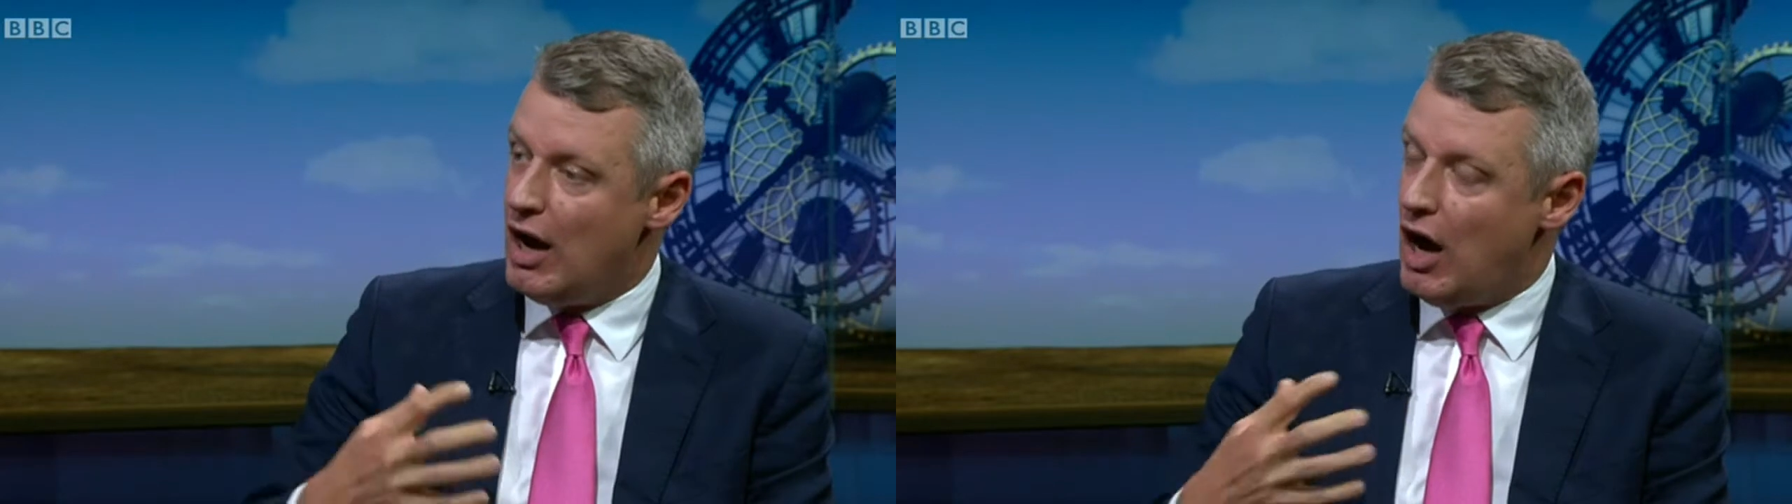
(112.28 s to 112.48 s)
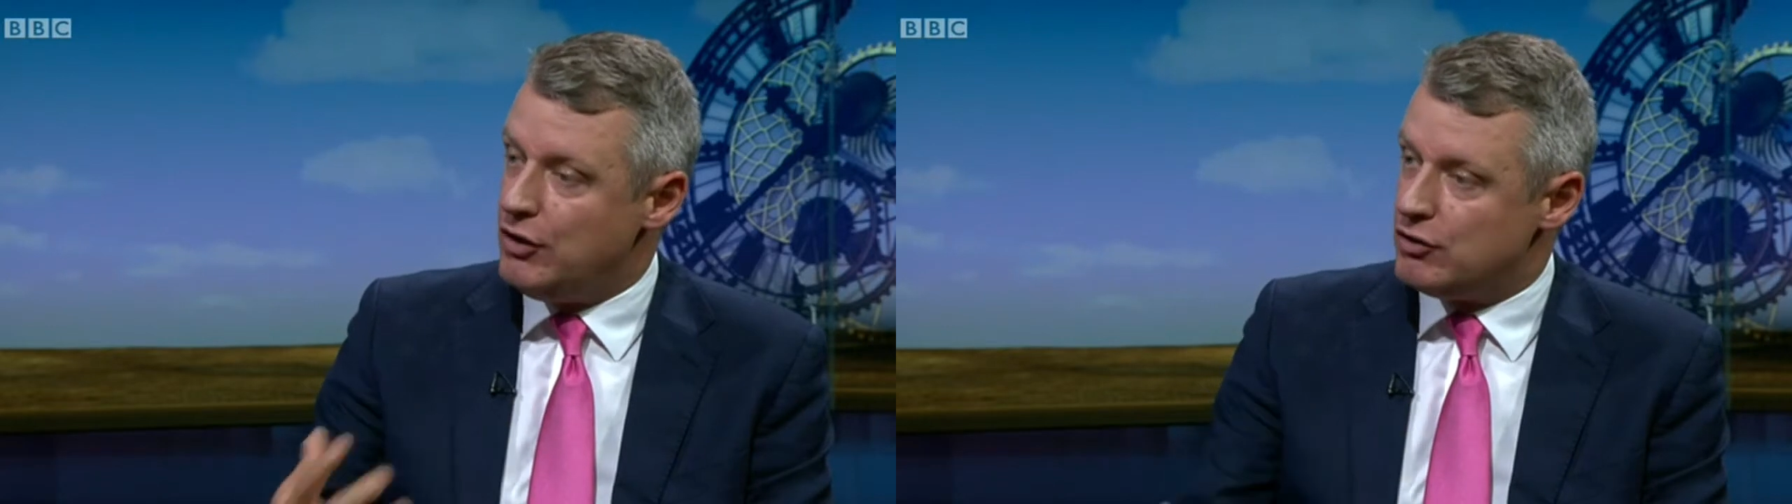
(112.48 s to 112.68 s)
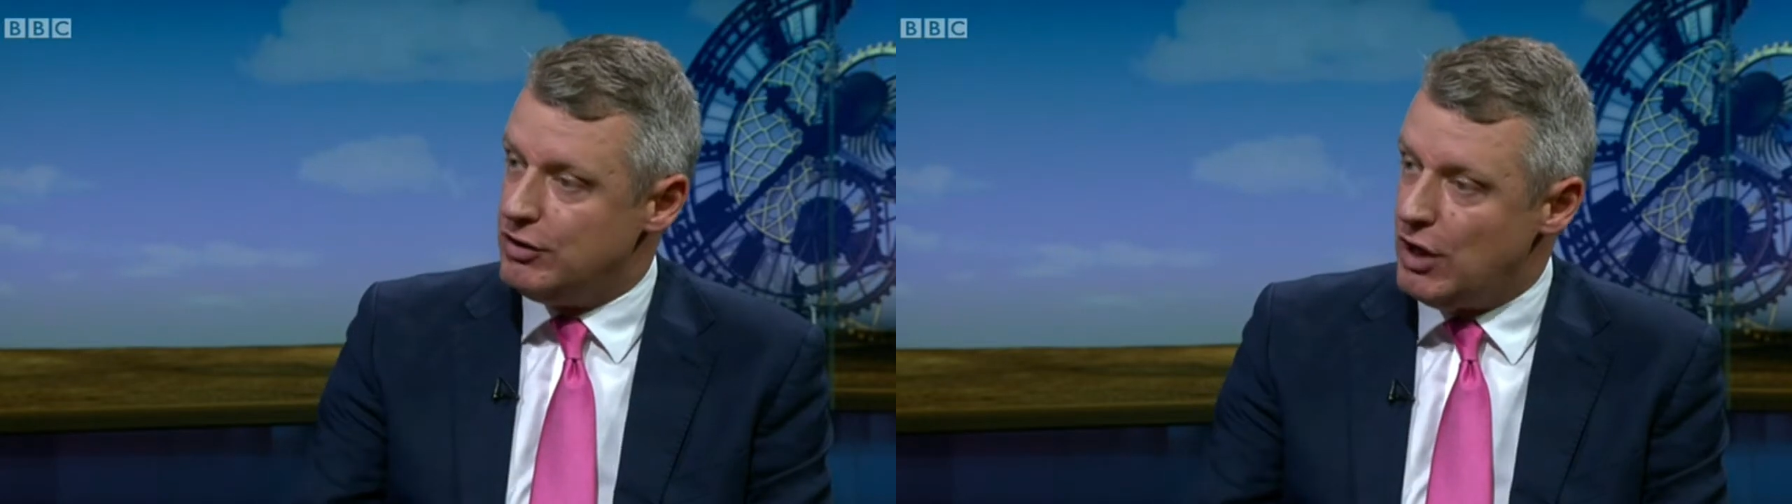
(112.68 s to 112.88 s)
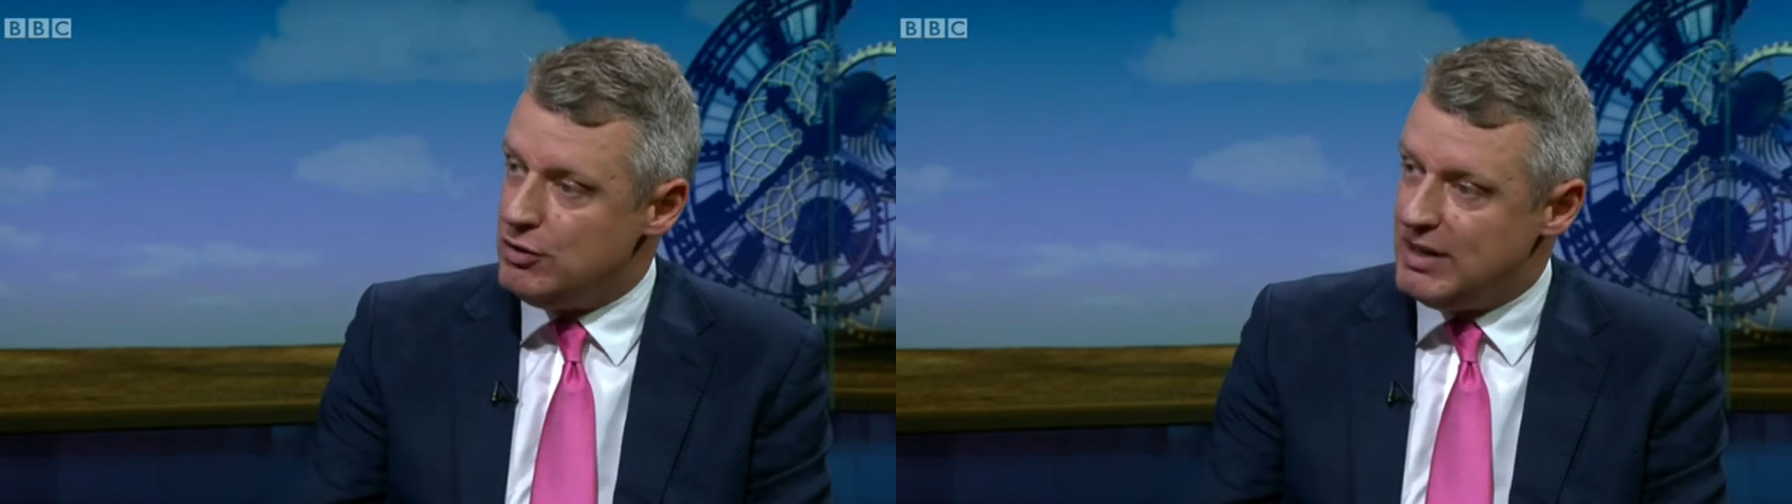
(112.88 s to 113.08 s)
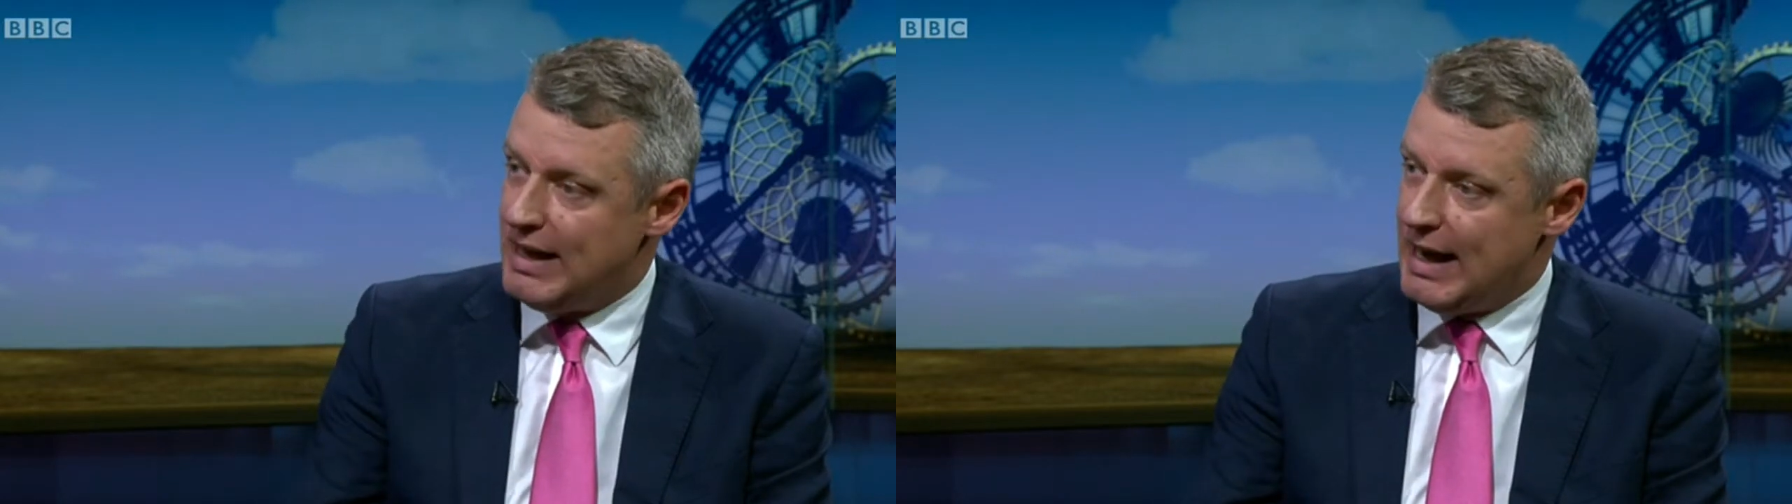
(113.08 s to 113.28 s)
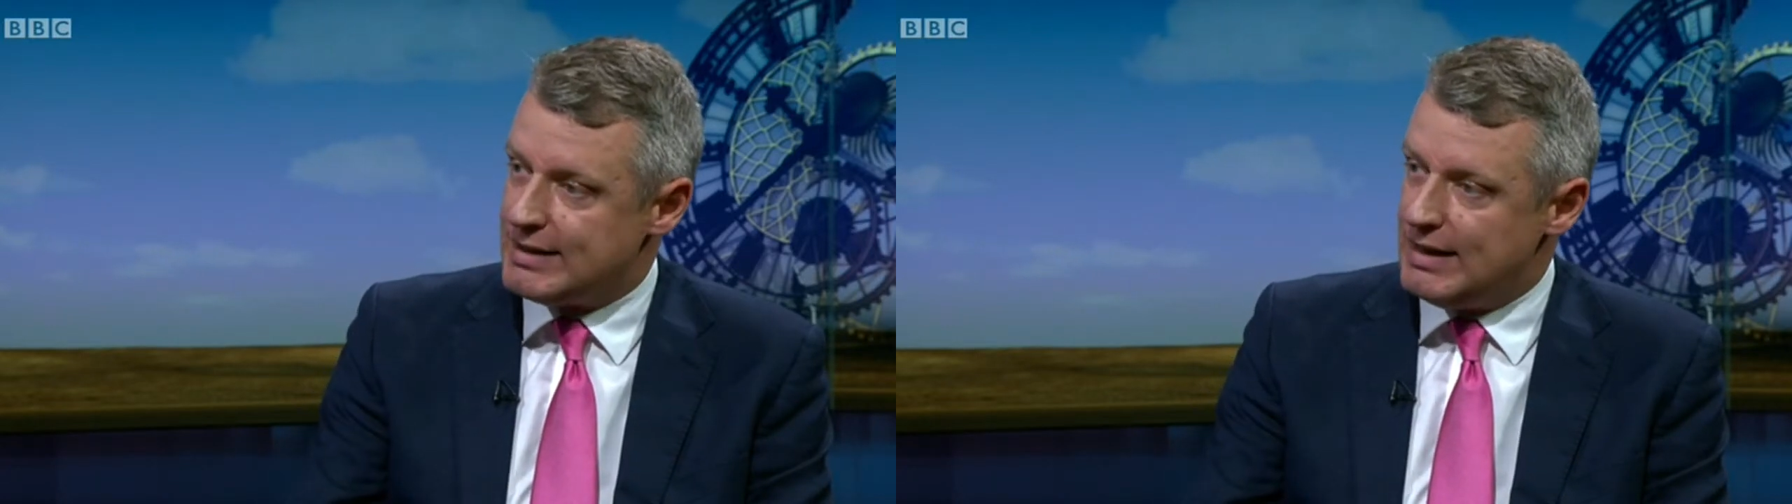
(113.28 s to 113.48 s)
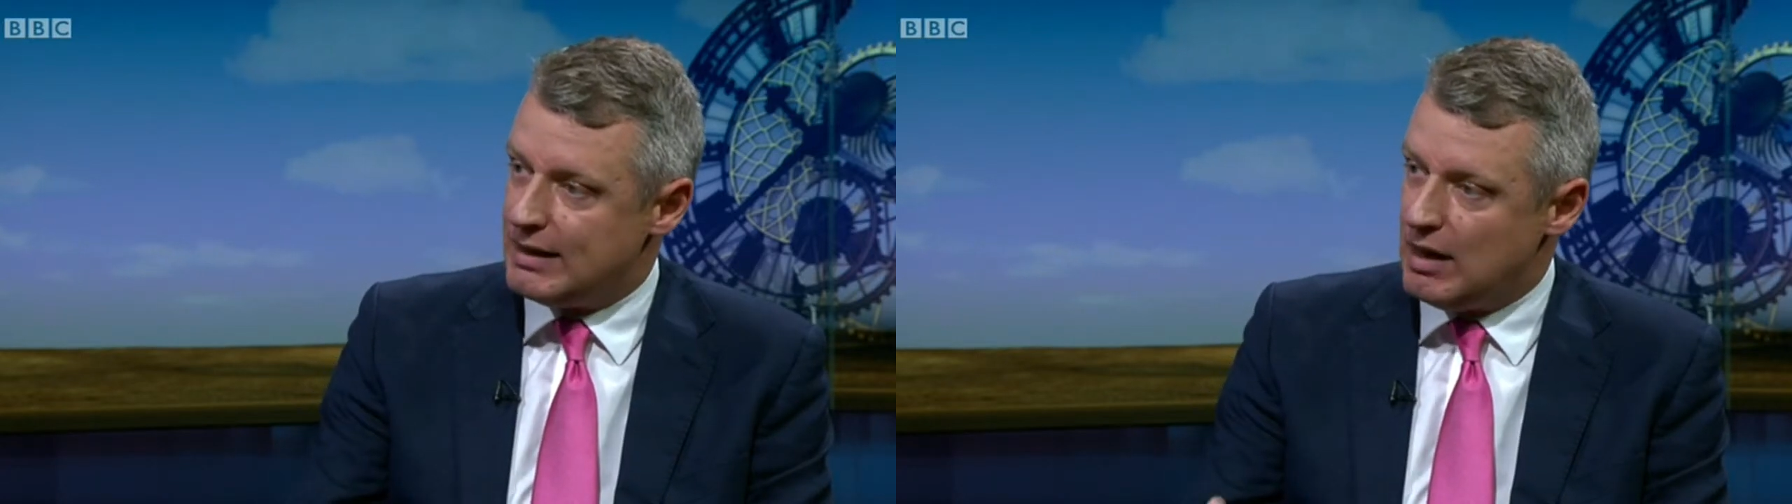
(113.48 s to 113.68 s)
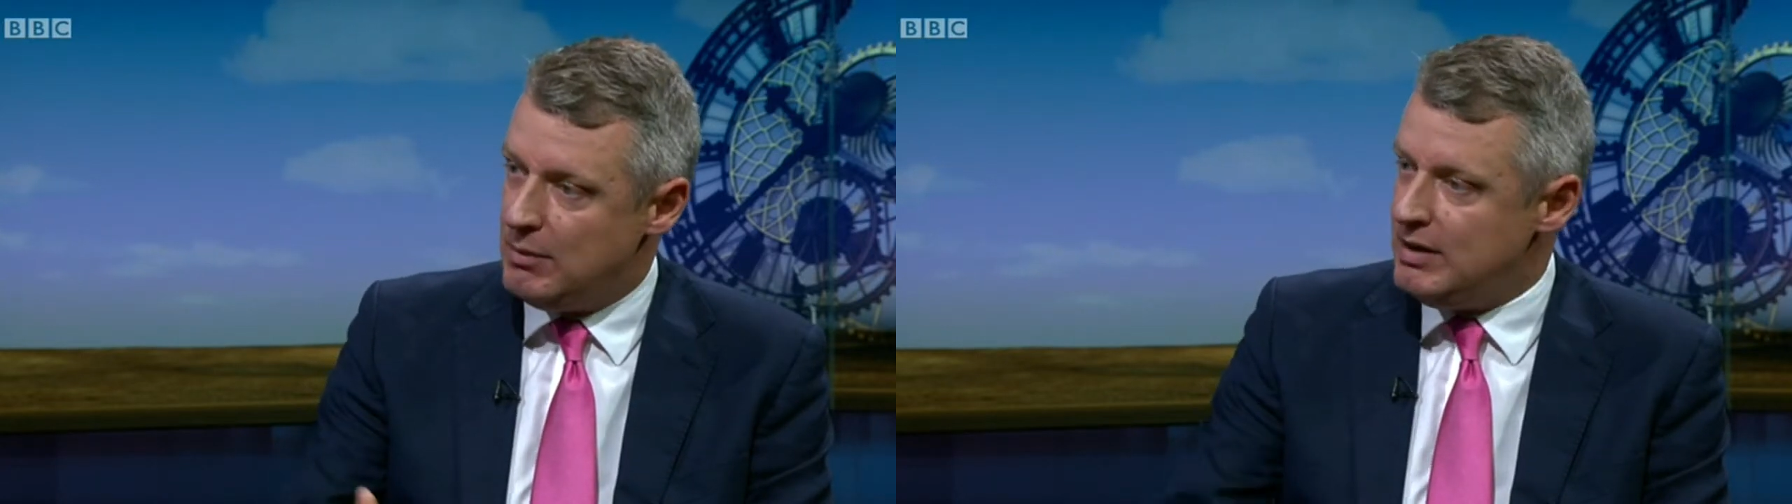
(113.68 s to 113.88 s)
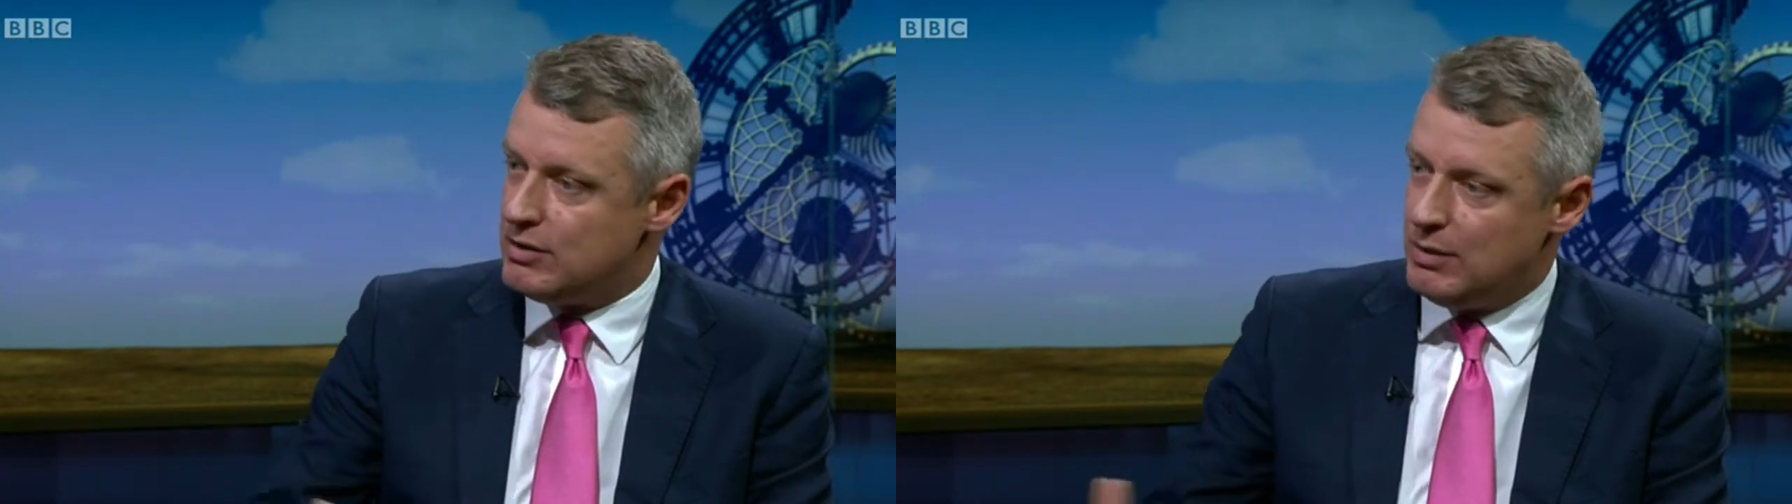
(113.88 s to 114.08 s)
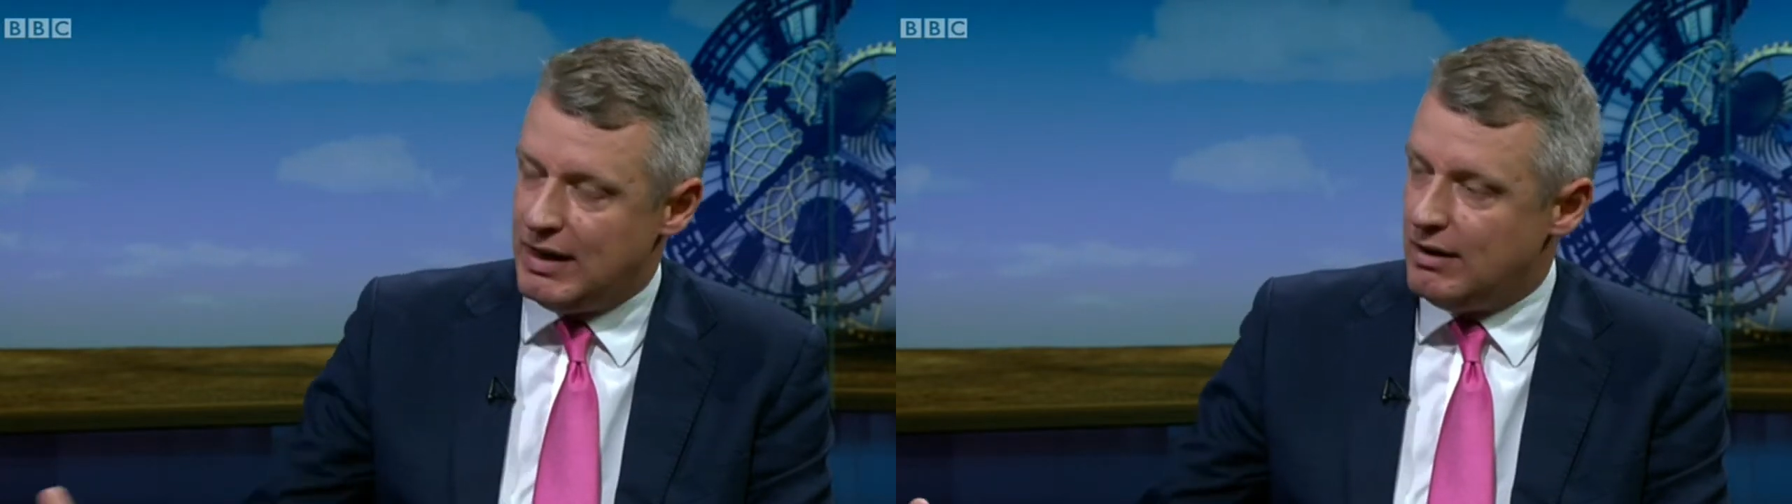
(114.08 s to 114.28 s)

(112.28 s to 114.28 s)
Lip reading: under a no-deal exit, come into it.